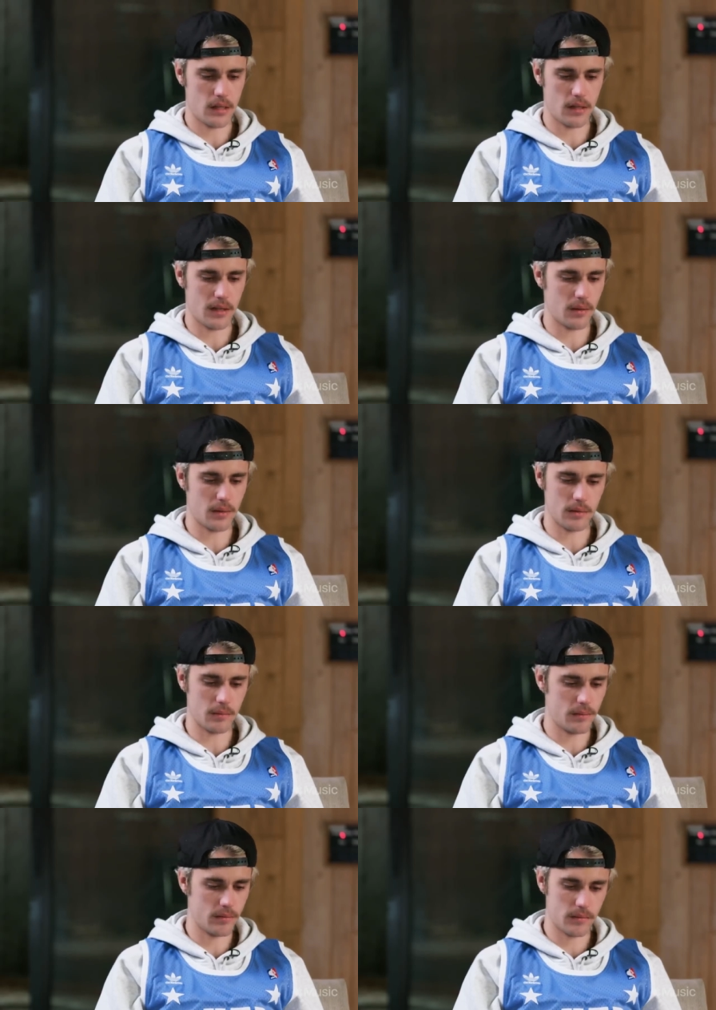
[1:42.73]
you
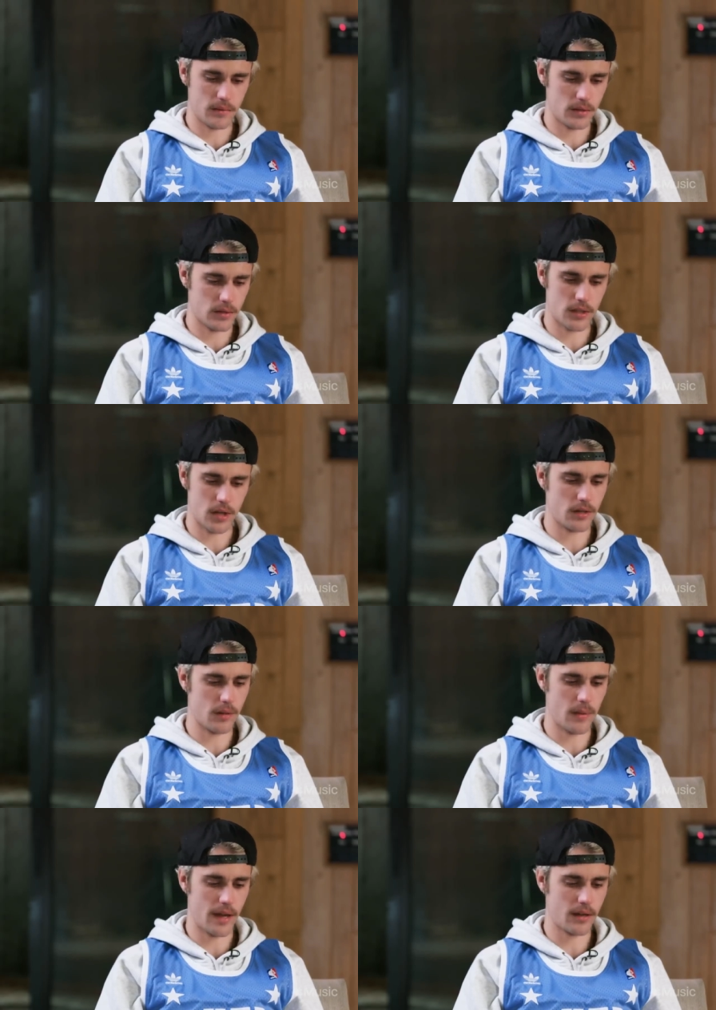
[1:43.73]
know, just turn
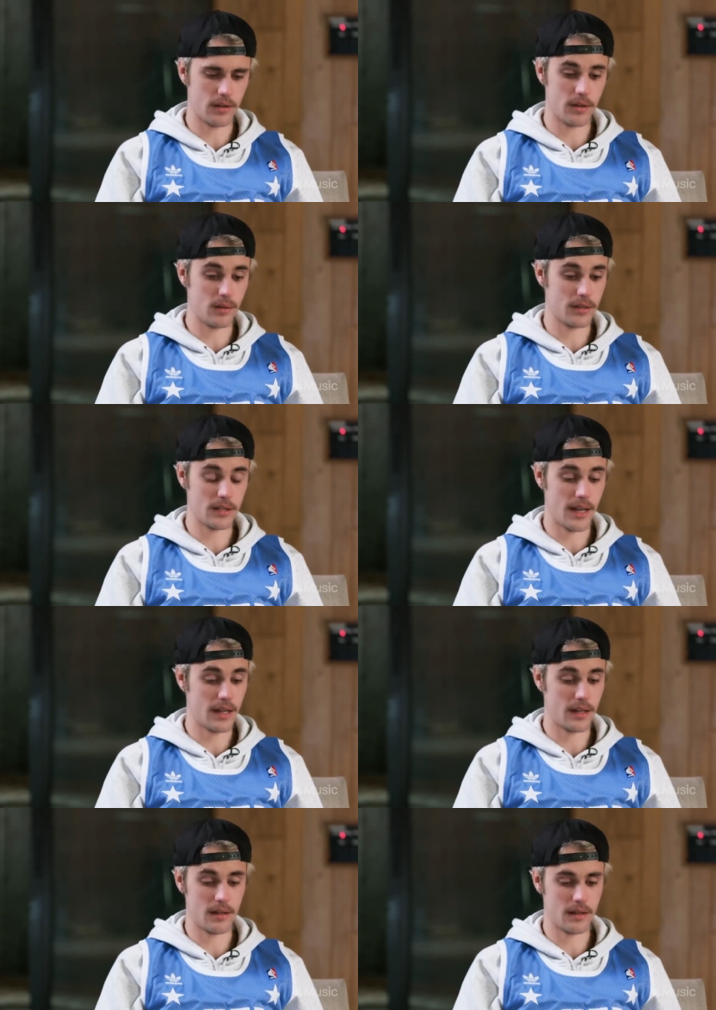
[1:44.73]
their back on you in a
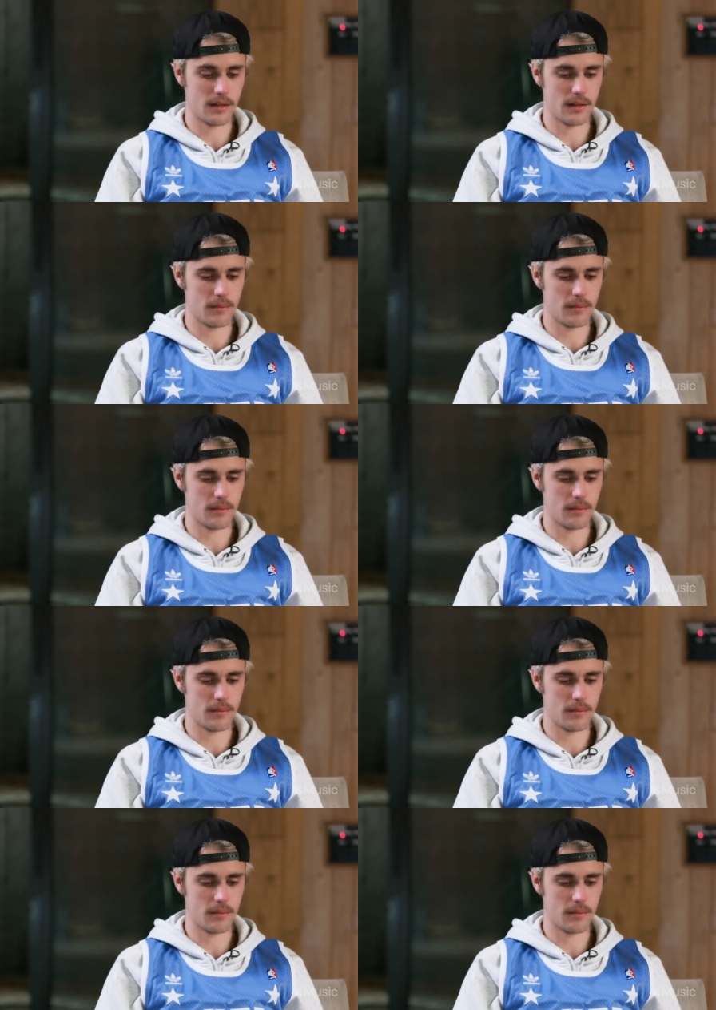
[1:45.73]
second.